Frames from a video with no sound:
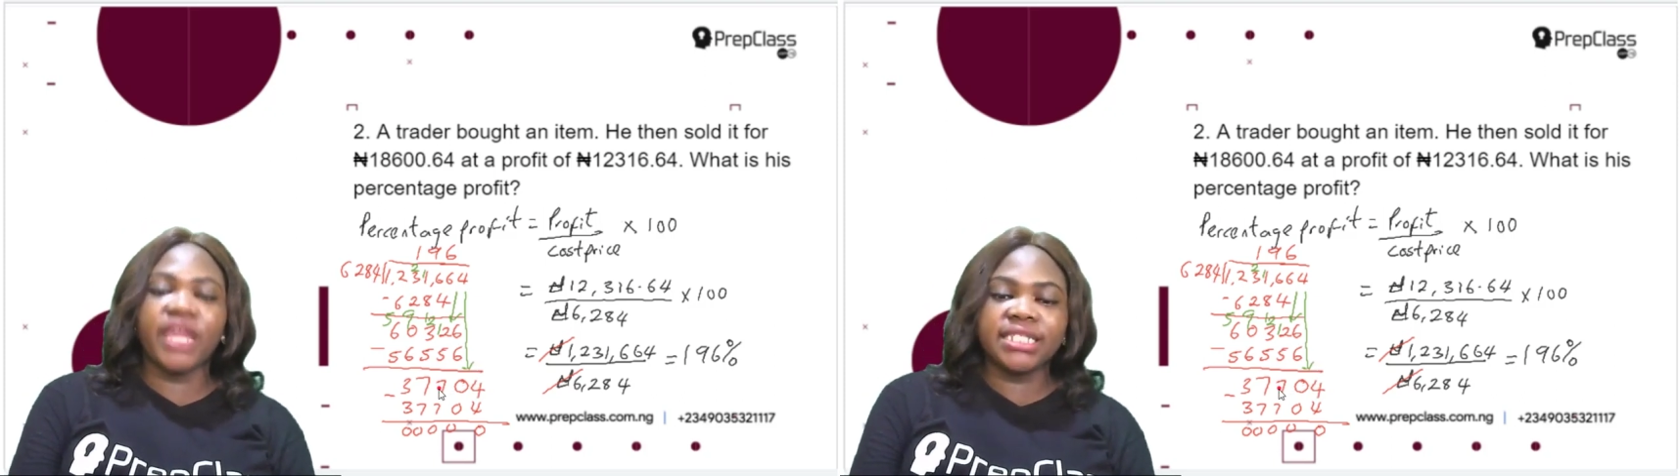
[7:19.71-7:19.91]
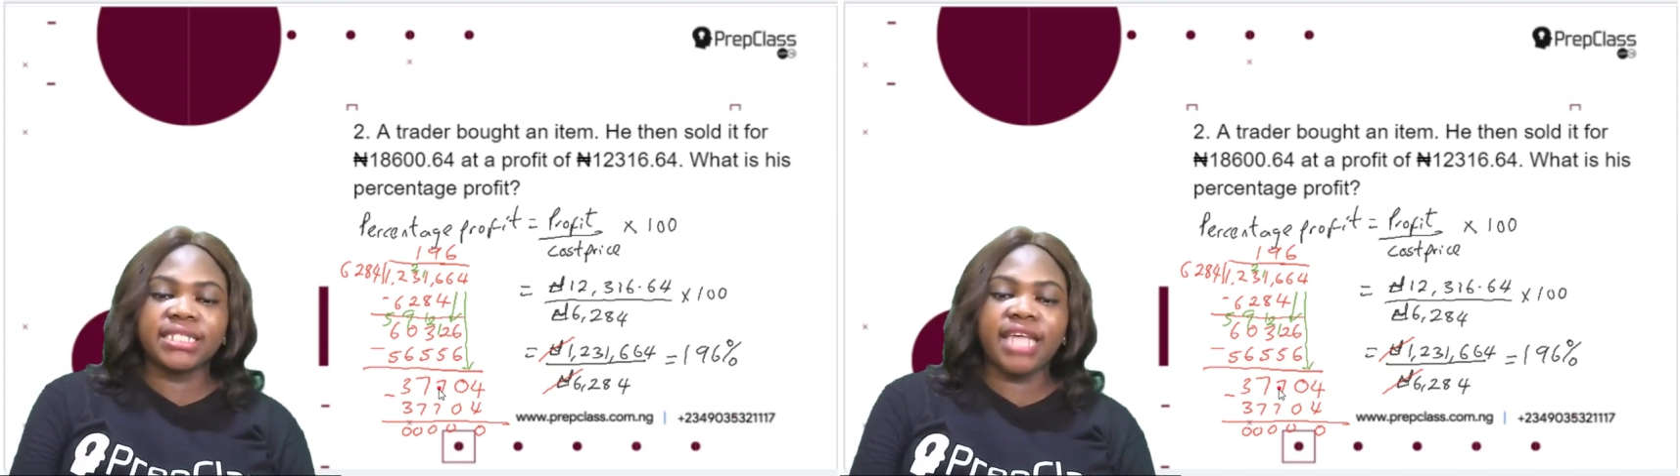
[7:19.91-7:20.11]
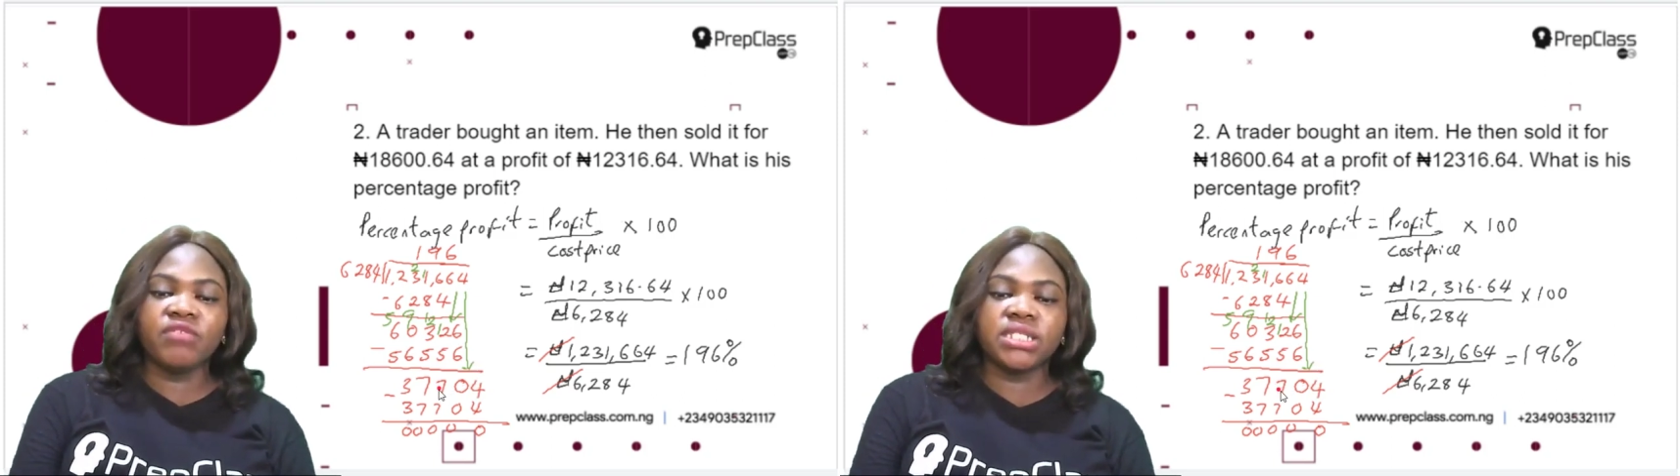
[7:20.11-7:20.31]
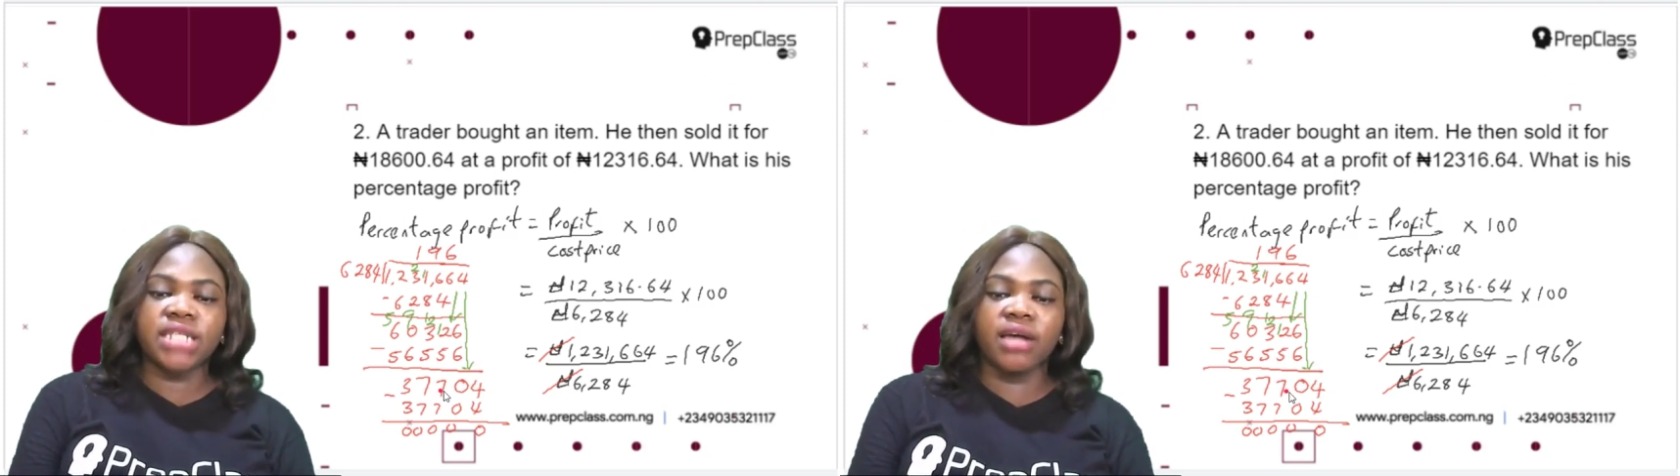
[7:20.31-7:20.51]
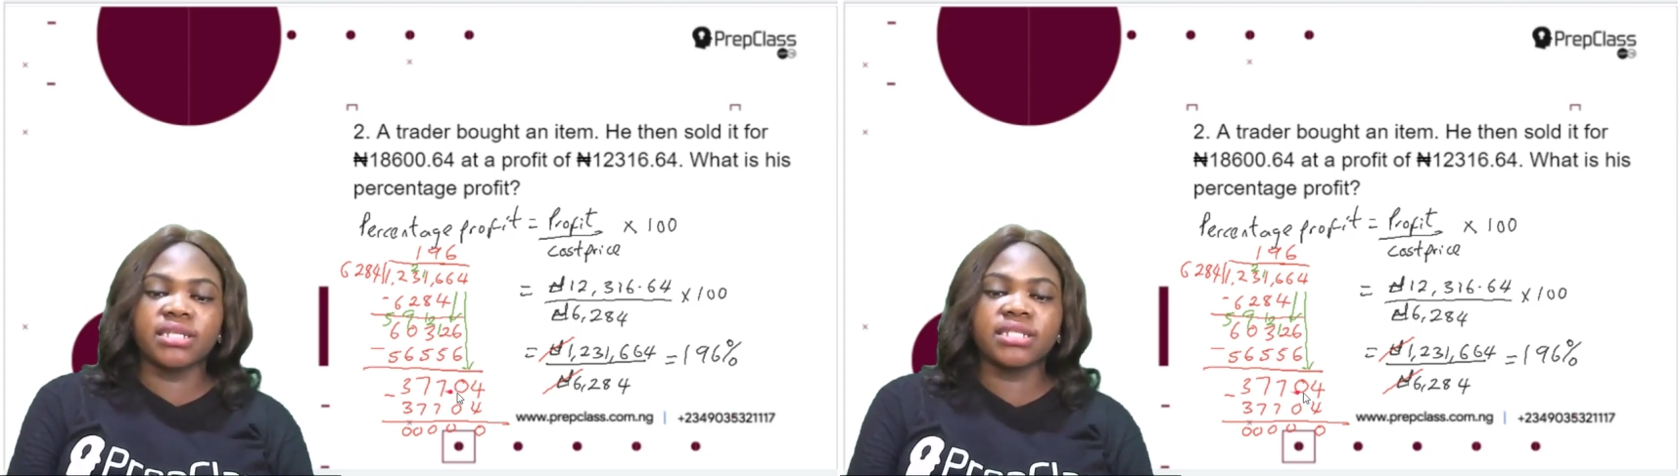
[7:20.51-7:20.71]

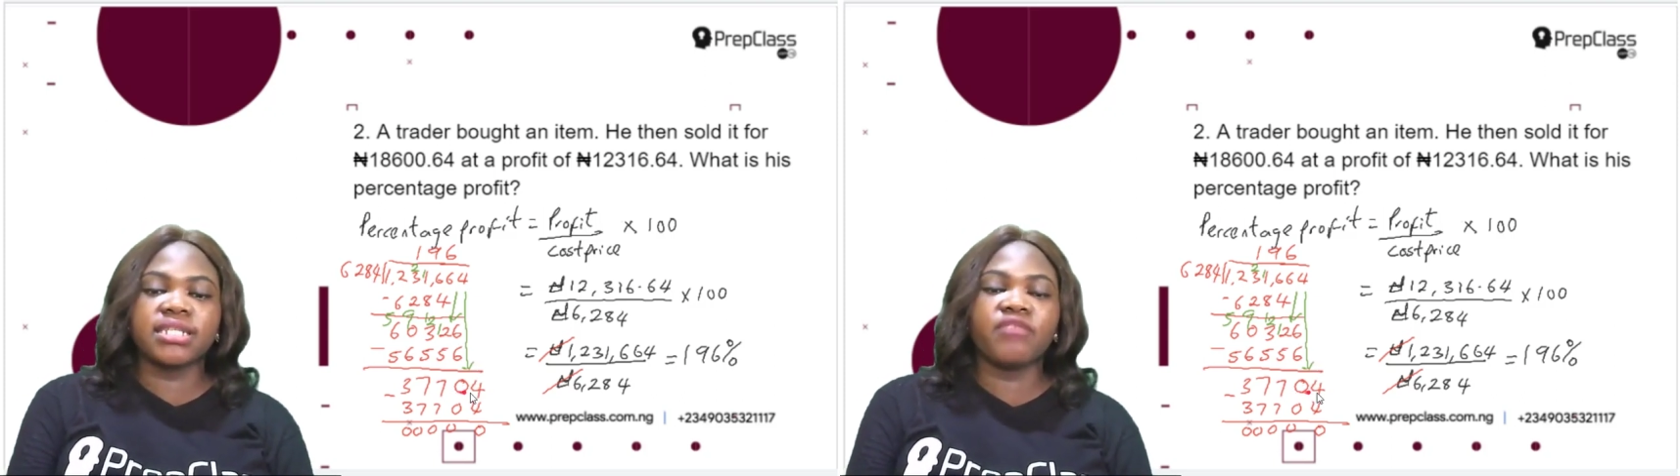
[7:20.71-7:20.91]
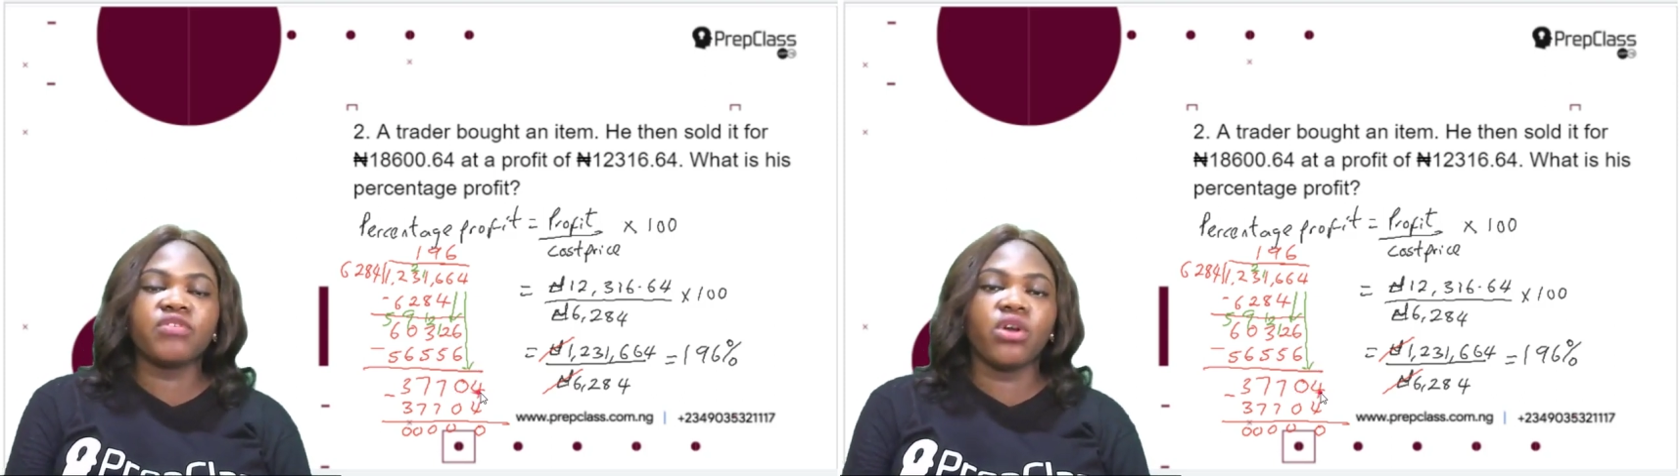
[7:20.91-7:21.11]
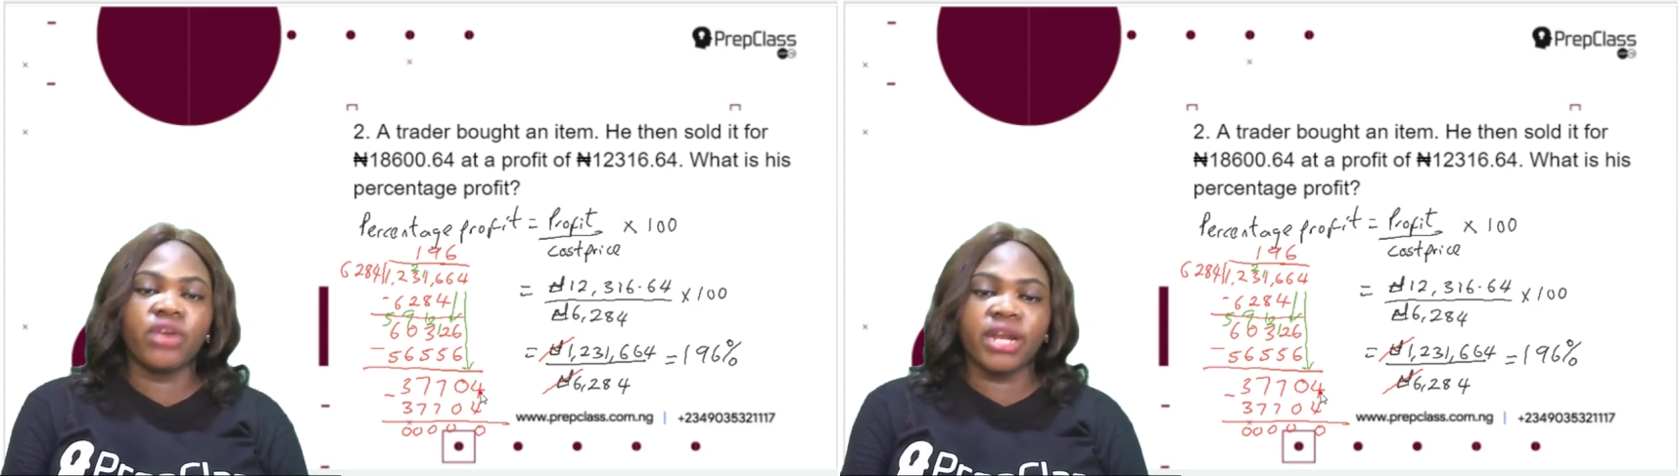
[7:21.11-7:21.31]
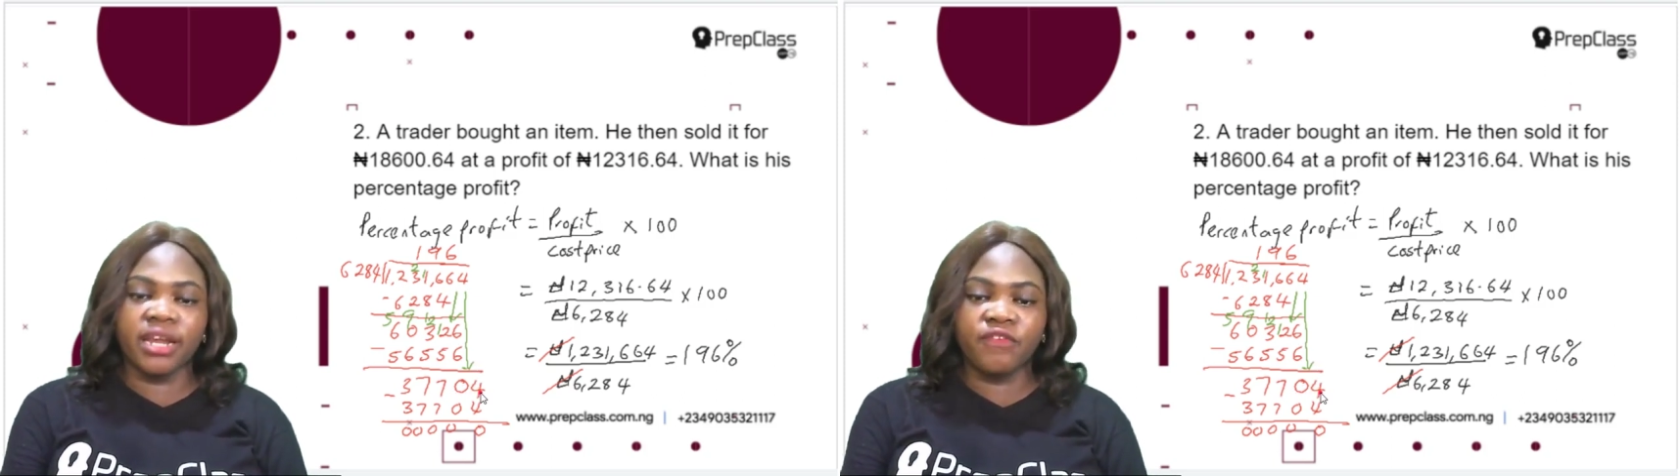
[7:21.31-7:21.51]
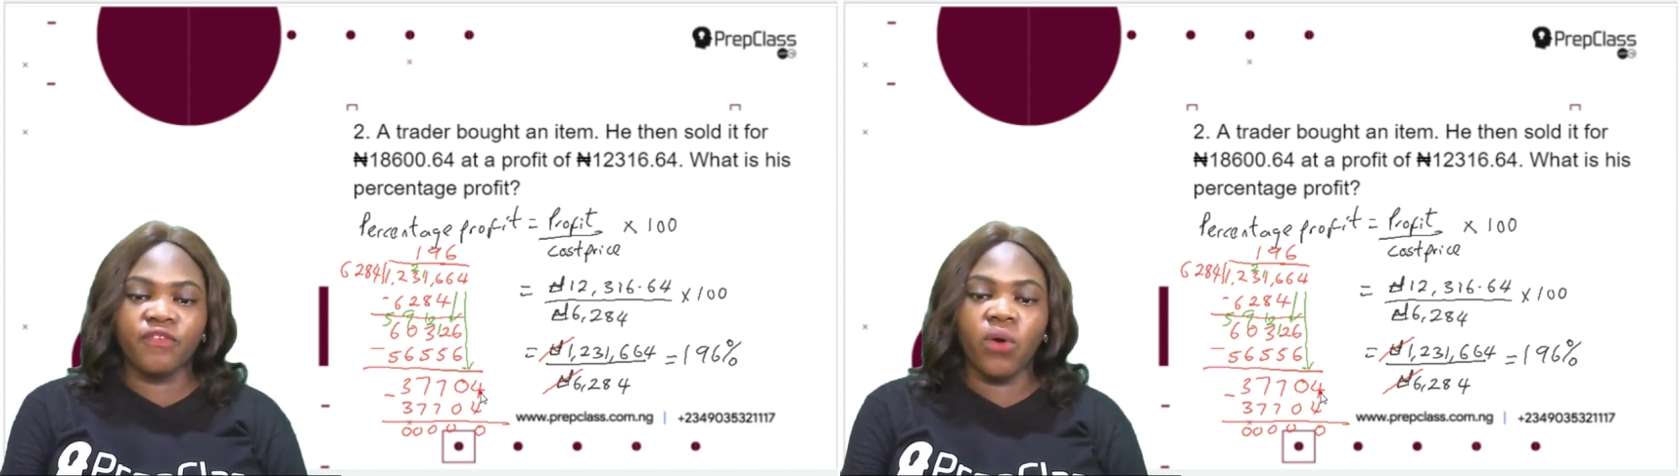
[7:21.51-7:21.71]

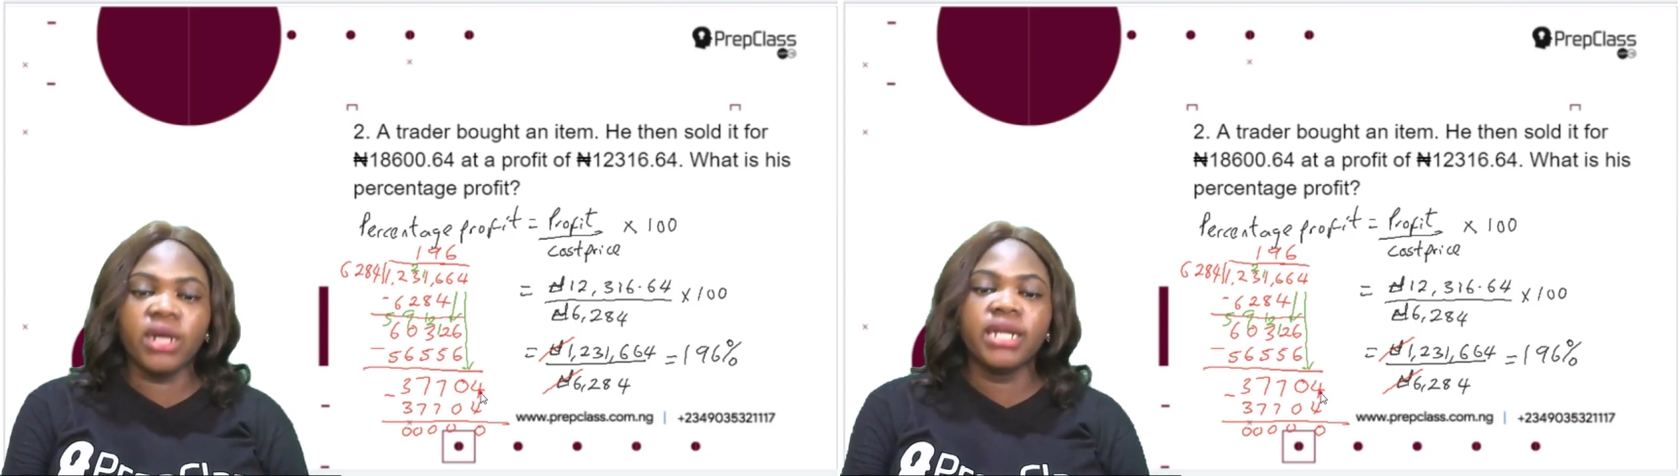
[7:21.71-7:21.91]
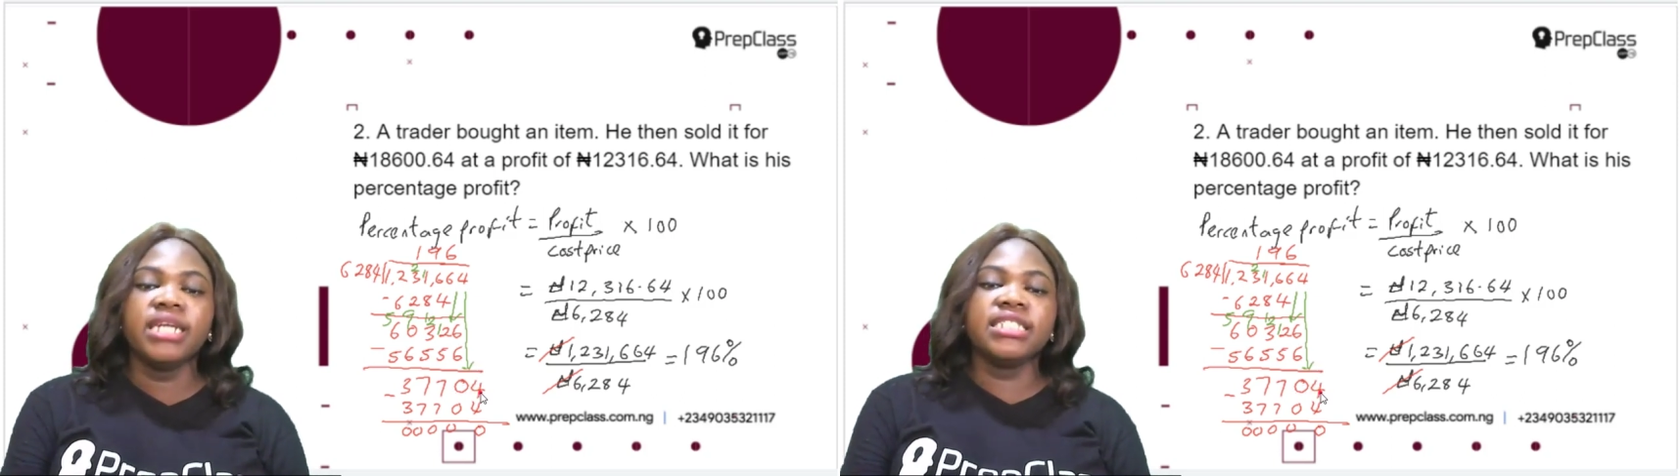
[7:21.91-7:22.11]
37,704